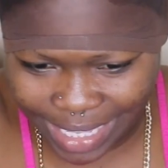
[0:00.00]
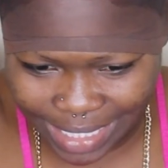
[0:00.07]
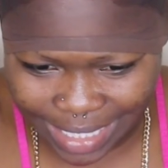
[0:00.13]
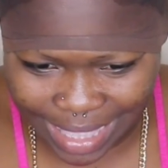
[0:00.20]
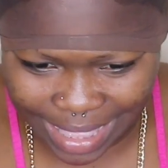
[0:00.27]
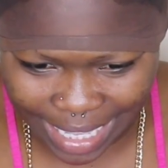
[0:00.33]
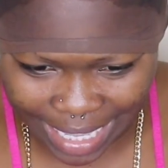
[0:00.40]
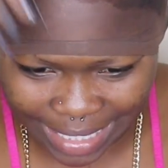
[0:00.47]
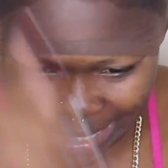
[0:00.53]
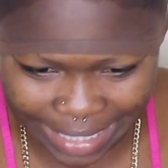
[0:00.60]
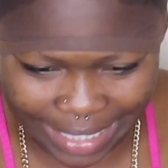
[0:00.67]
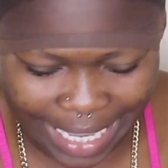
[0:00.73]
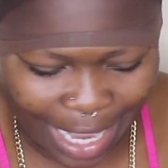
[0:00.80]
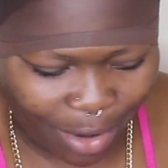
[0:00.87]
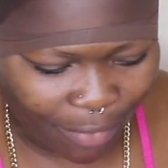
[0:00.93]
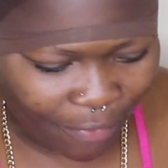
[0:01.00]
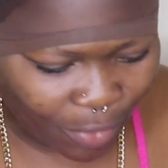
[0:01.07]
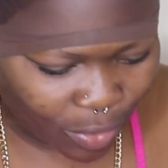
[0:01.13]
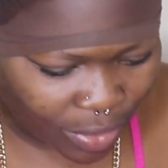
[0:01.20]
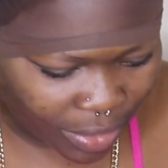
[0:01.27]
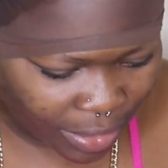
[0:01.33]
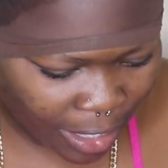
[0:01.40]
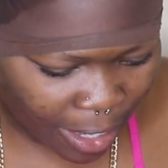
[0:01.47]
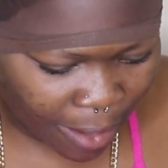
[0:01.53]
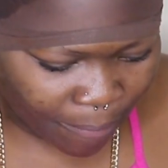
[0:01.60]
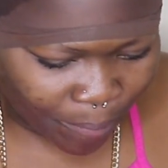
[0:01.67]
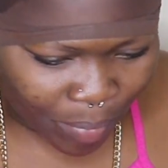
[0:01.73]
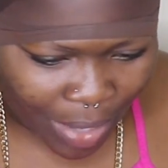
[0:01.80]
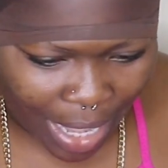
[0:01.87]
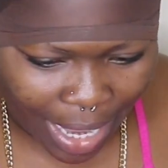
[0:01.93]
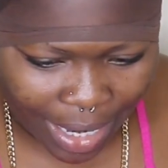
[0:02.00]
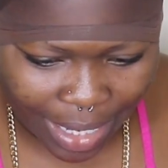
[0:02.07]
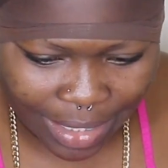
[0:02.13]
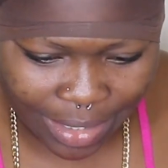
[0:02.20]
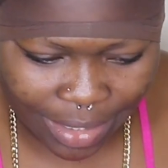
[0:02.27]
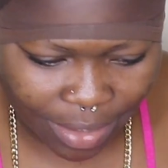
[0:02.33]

this thing sitting at the front, and I